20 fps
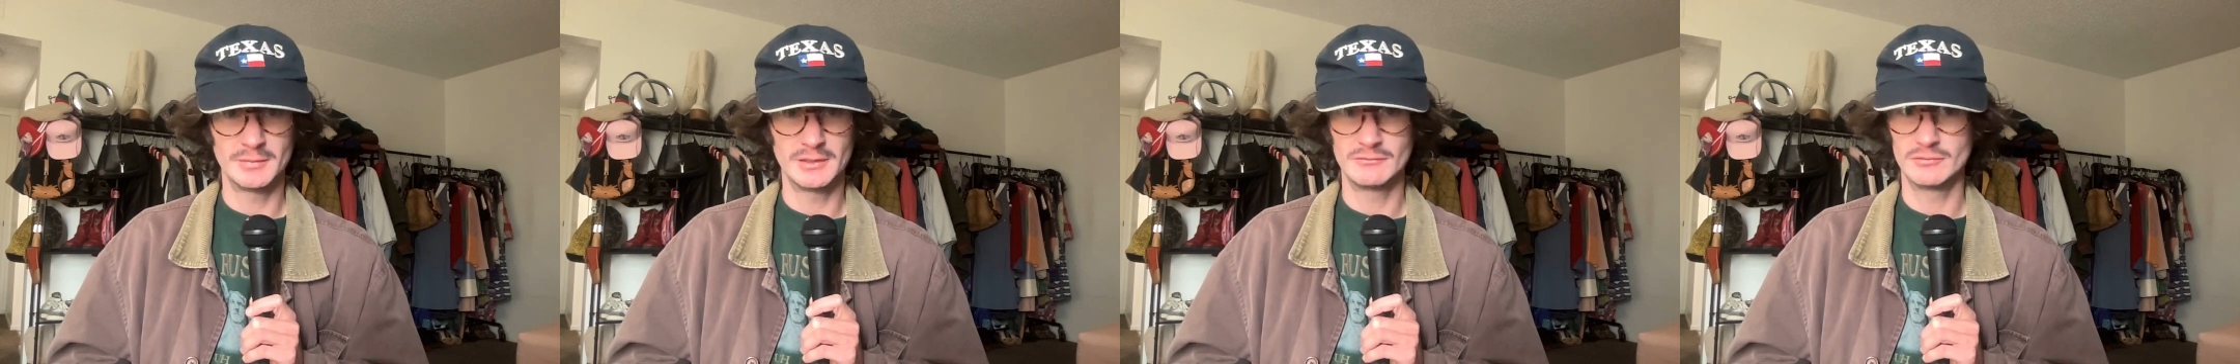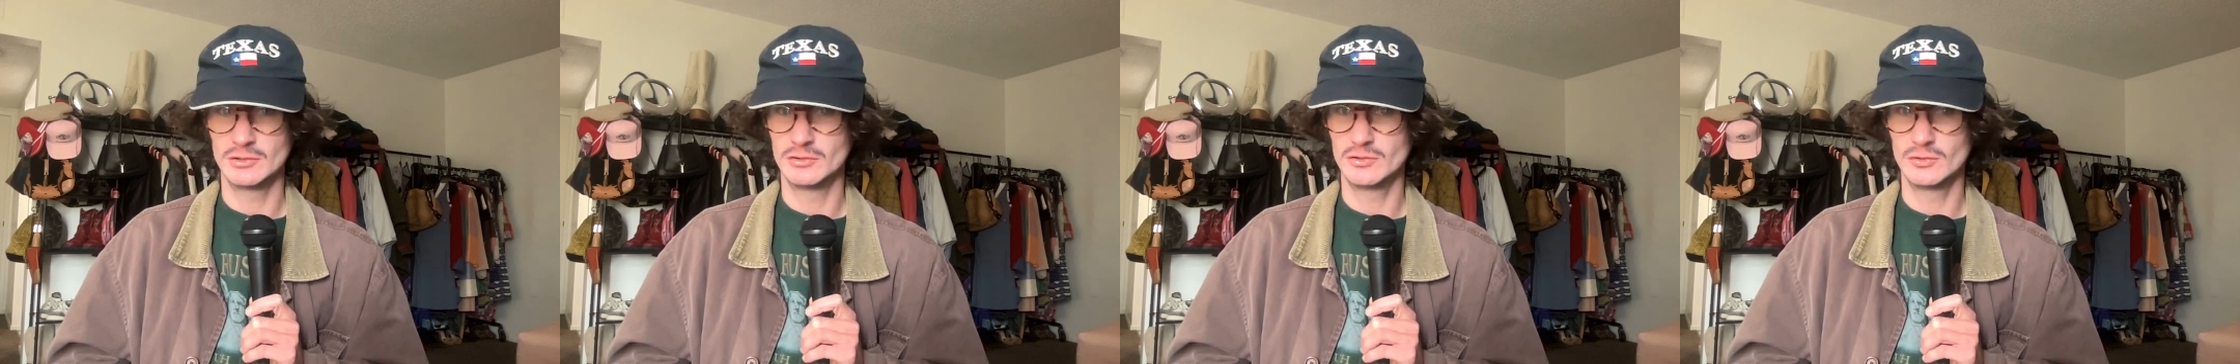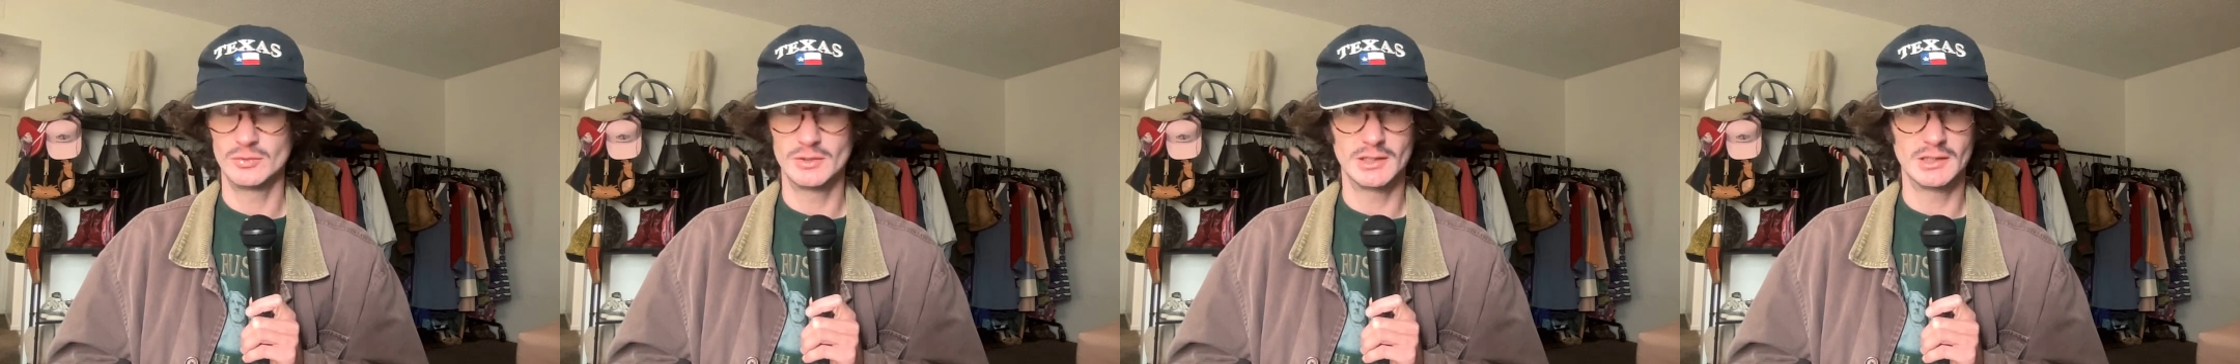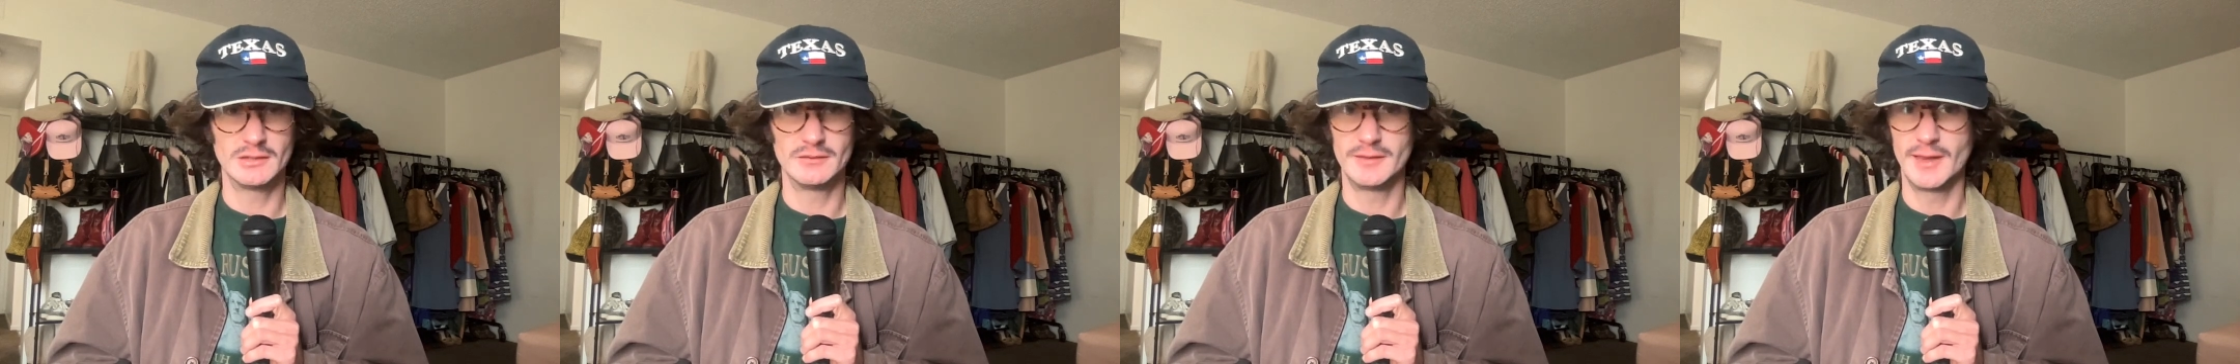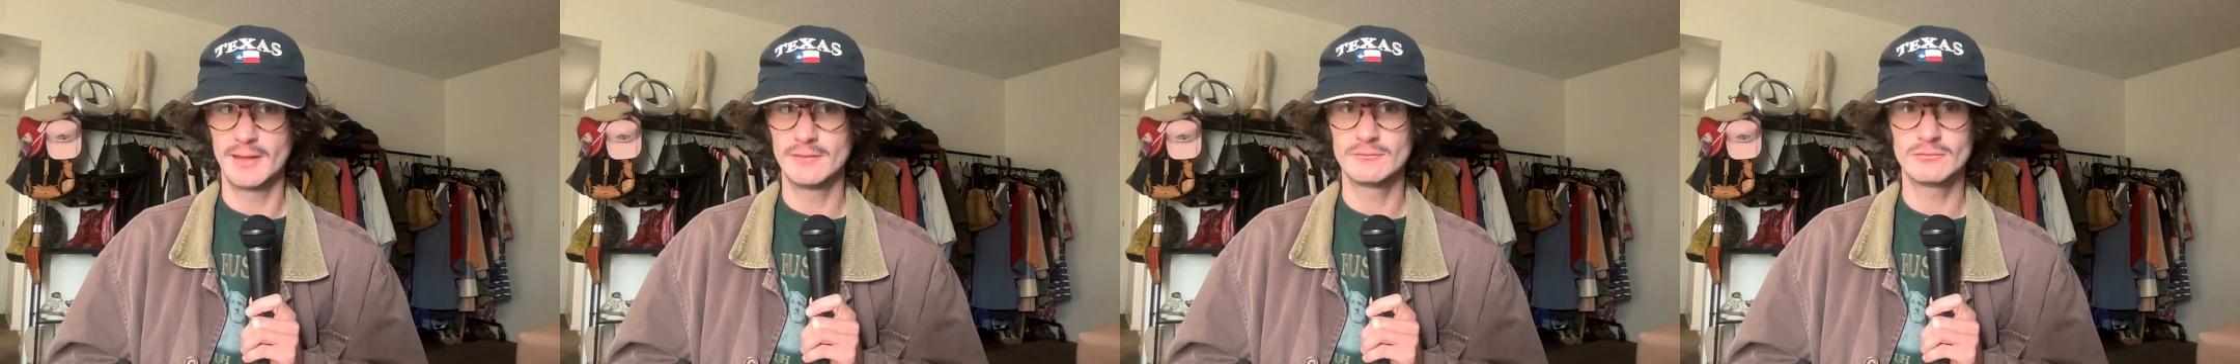even doing in
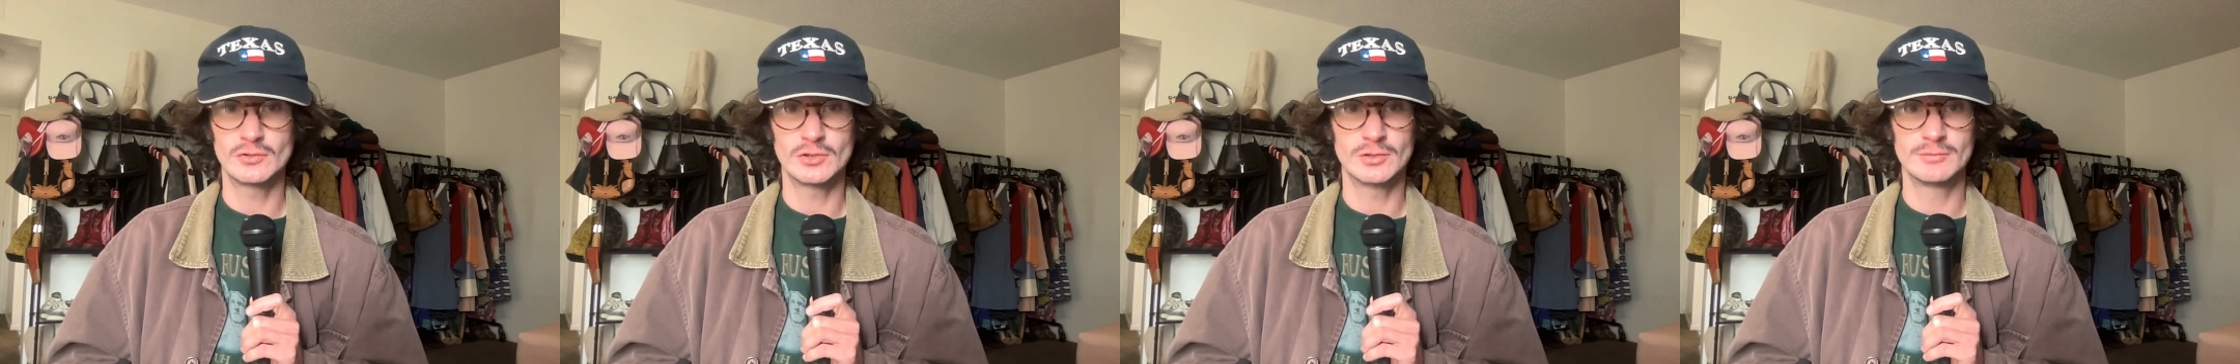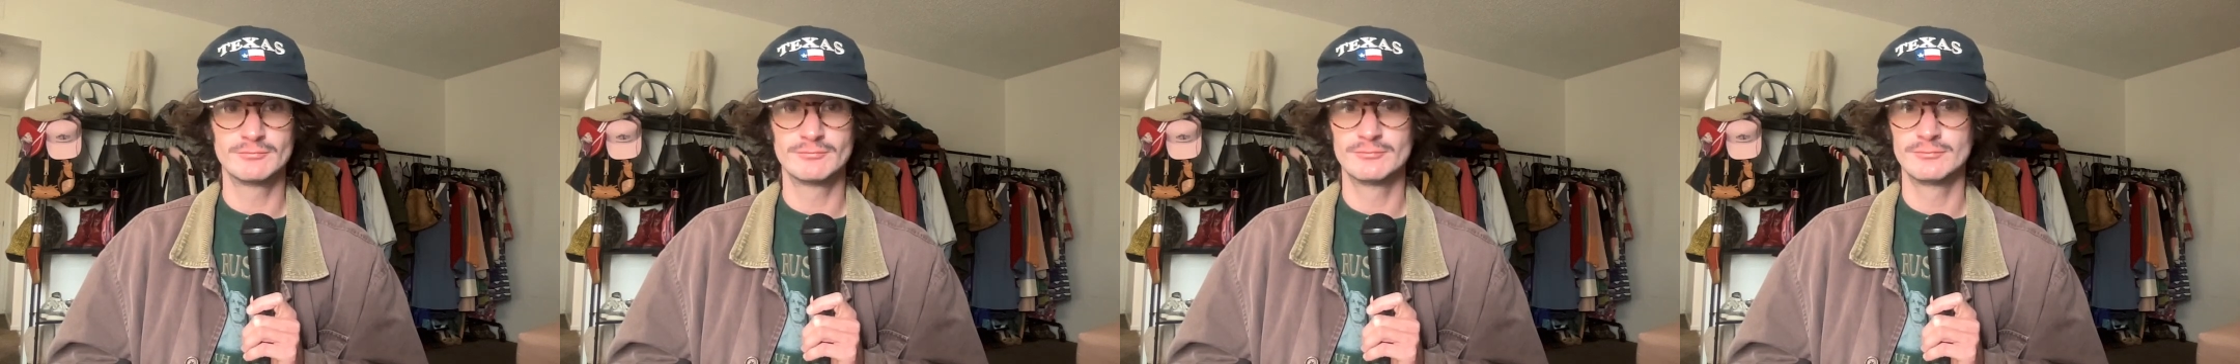Denver.